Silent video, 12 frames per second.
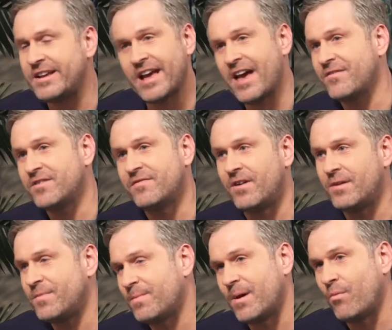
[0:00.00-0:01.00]
having fun
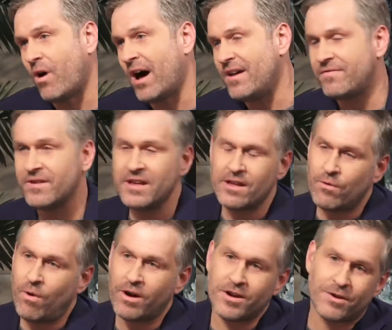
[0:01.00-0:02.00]
with my wife,
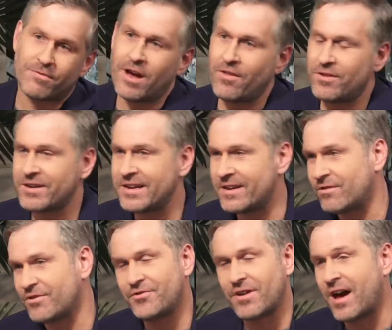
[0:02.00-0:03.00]
walking around looking at
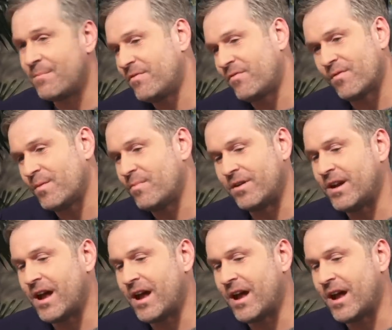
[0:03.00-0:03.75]
Notre Dame before it burned